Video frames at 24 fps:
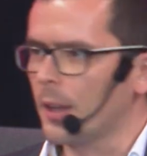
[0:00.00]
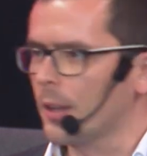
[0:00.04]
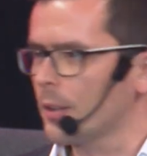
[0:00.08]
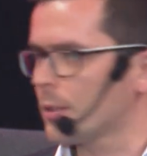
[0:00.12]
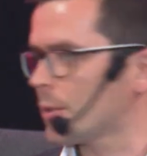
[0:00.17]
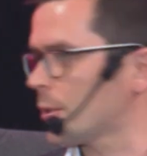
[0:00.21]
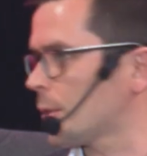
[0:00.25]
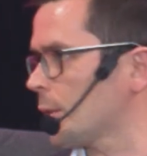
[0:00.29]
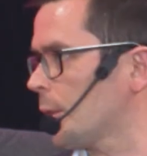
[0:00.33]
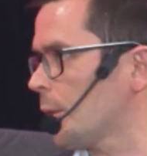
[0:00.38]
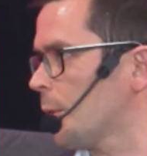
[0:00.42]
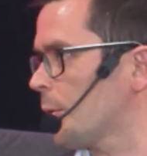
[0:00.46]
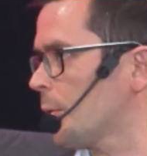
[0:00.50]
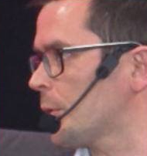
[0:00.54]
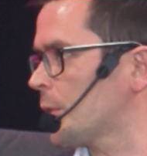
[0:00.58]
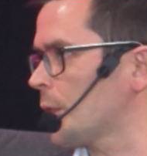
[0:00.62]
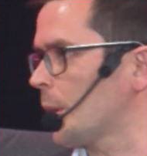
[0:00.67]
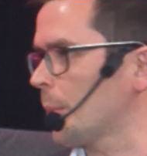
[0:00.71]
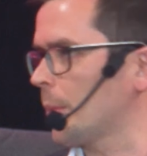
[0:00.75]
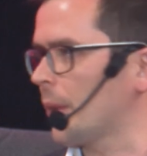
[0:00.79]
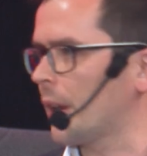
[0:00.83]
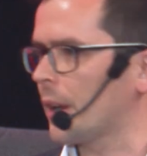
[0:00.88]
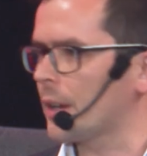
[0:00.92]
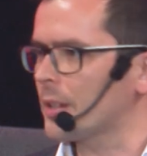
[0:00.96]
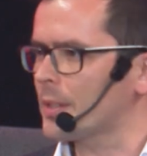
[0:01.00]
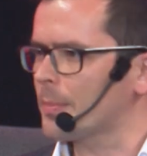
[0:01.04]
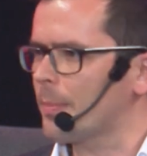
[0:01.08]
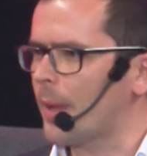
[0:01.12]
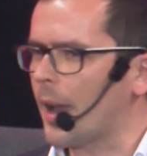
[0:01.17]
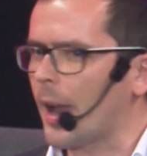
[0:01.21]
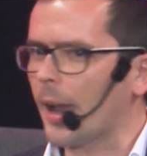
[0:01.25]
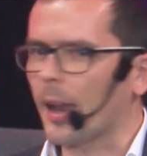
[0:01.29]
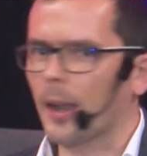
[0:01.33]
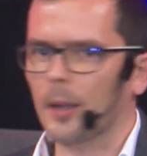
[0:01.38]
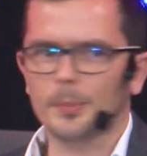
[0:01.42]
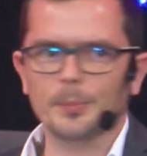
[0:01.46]
So some years
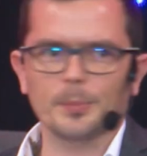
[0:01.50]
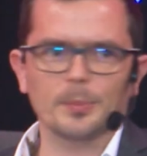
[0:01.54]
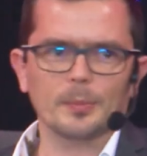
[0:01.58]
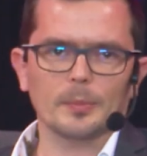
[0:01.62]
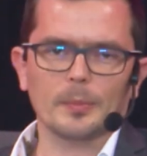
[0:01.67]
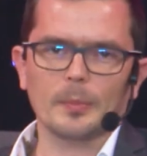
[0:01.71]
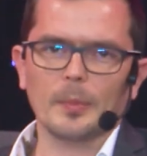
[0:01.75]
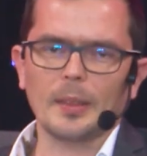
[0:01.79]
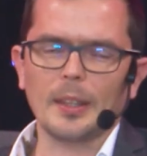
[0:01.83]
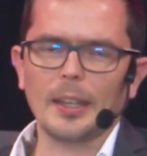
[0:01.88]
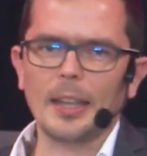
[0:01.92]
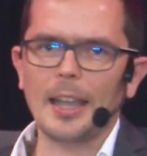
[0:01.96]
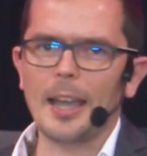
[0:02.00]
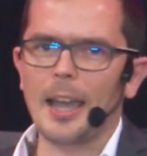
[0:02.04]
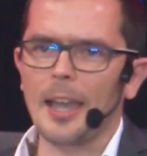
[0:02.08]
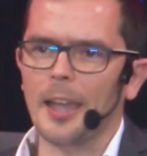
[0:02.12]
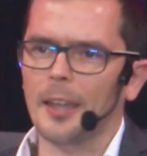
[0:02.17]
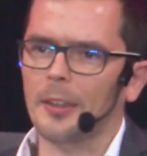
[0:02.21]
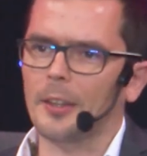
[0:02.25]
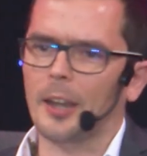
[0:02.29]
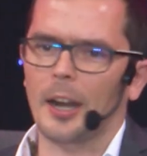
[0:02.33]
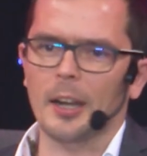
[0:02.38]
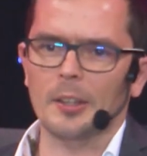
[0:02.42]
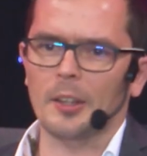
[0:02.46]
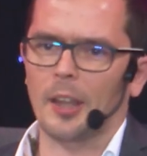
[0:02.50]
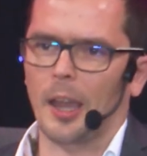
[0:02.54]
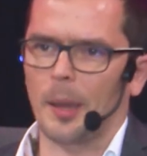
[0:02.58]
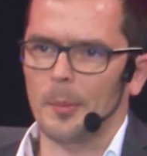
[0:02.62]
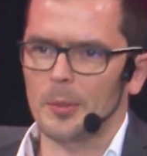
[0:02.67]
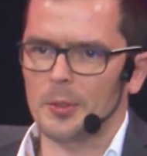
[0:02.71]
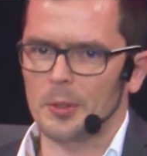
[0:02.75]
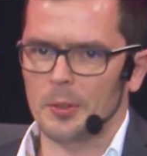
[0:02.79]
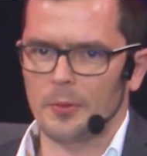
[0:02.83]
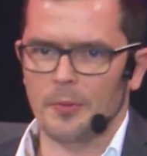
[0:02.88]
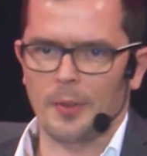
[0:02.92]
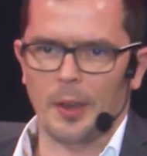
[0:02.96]
back, I had hard
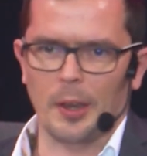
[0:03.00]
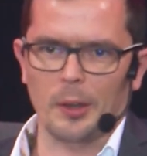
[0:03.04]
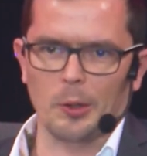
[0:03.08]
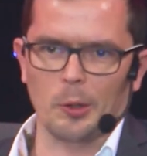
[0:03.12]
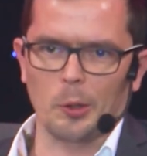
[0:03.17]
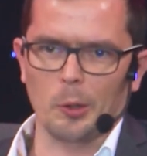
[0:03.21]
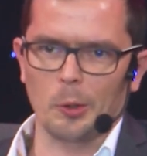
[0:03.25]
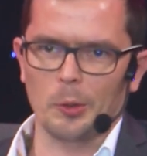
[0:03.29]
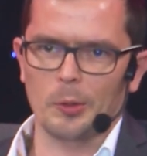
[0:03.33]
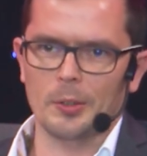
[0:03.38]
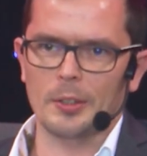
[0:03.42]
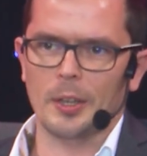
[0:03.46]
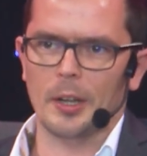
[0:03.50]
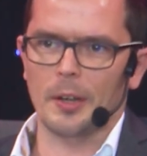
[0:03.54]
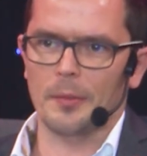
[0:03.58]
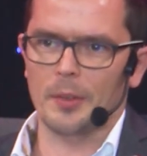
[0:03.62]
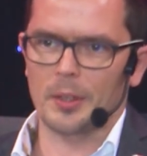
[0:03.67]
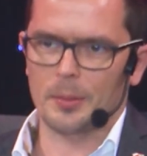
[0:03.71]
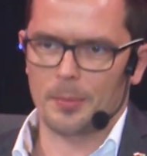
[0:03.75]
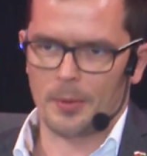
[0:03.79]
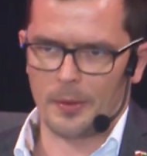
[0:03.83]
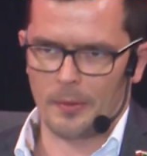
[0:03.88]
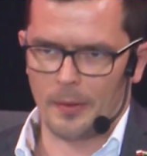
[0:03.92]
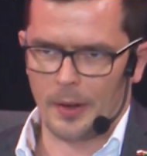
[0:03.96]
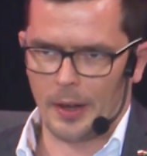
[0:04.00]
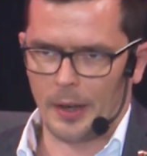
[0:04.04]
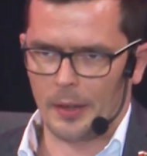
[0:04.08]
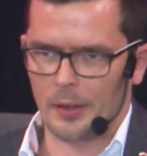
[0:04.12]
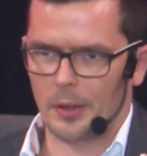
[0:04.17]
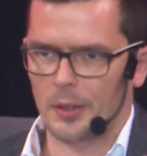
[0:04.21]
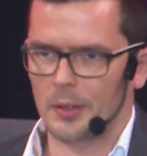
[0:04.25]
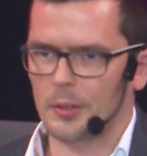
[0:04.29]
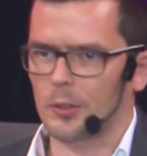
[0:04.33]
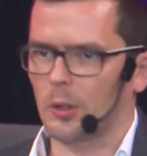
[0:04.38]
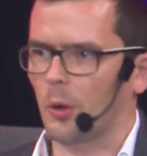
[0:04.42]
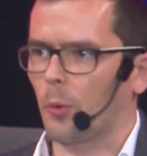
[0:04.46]
times to find good service
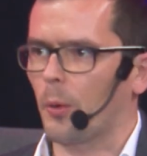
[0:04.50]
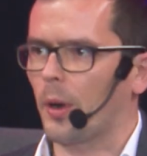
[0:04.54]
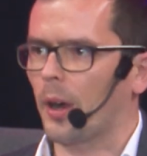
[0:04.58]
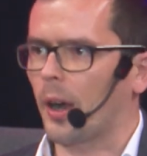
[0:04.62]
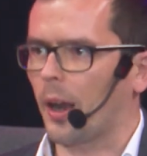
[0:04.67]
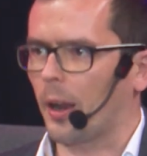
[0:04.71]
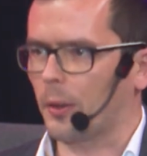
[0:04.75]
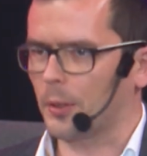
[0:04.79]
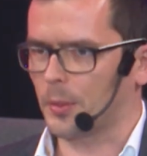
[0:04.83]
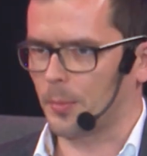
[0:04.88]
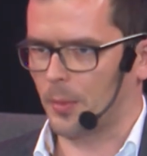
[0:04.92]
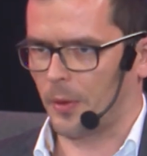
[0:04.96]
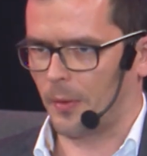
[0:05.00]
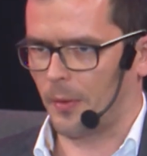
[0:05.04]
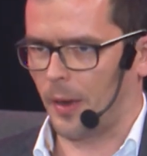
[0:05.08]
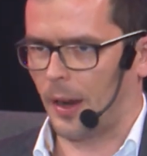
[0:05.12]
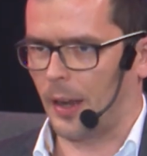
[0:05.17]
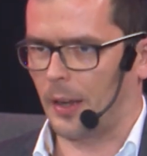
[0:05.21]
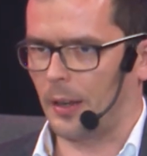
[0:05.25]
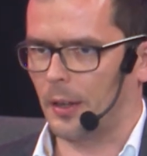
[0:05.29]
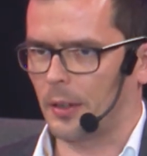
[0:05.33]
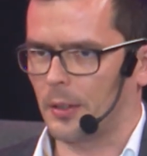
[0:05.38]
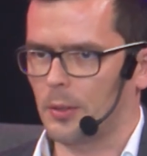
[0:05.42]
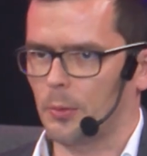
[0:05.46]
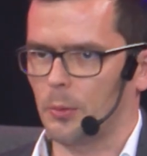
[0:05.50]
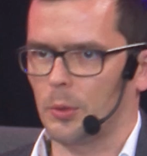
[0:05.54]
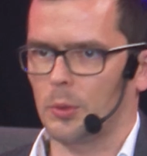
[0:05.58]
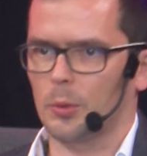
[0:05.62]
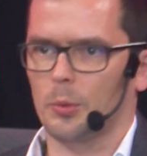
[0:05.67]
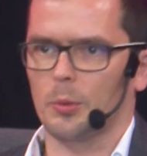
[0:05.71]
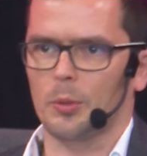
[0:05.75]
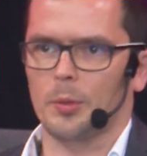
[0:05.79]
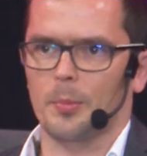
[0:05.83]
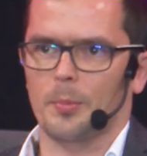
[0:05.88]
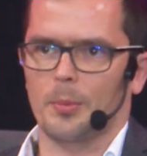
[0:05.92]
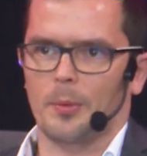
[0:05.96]
providers or warehouse providers which
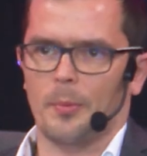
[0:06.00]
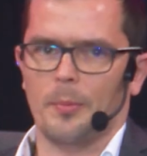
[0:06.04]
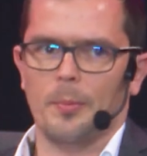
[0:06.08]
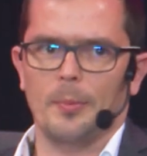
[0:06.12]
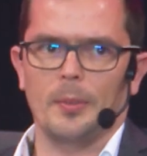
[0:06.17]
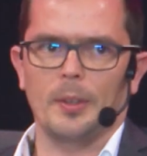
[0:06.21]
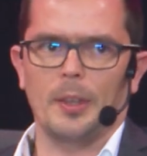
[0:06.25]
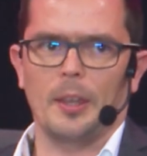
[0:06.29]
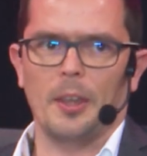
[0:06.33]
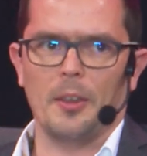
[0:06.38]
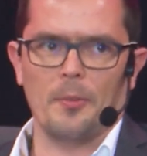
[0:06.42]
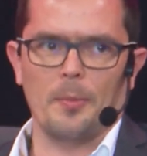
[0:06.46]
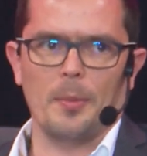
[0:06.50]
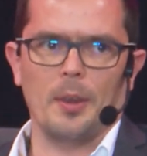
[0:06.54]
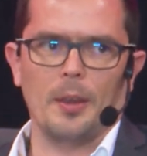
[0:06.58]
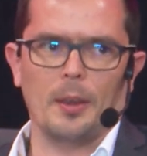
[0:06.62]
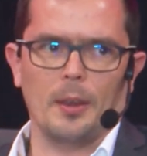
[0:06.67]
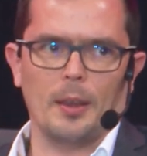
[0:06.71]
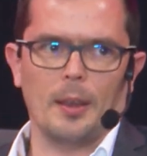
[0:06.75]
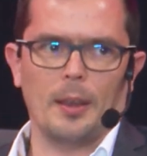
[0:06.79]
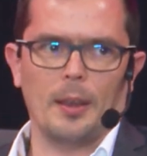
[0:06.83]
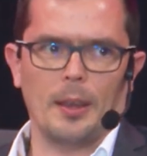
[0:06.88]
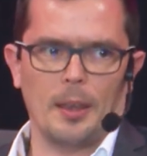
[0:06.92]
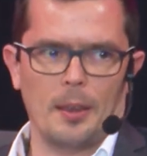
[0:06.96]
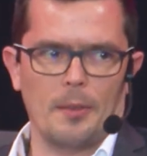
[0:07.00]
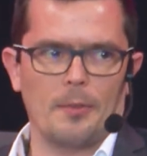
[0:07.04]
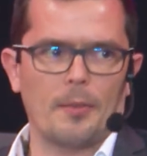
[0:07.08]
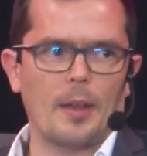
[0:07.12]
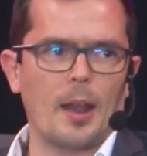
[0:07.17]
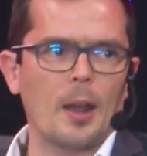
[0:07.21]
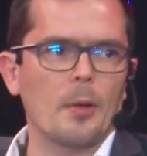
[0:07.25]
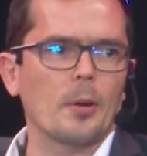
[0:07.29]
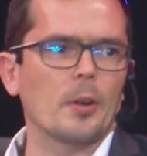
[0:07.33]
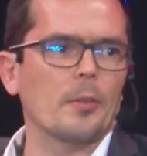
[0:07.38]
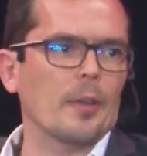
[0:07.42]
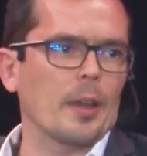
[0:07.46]
would give
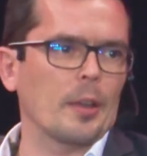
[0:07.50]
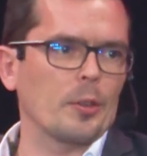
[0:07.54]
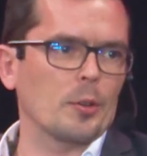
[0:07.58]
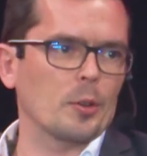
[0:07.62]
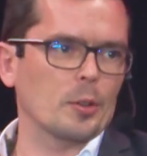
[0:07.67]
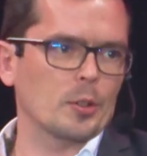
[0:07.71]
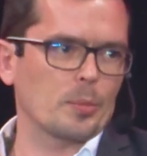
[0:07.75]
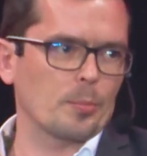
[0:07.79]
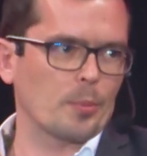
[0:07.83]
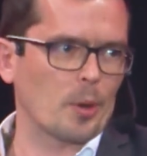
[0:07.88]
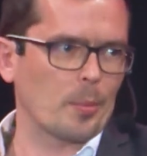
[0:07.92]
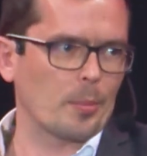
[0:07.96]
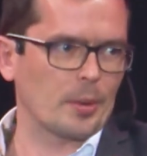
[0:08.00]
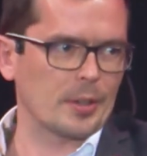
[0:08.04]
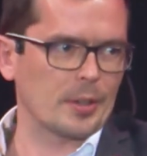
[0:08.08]
our vendors proper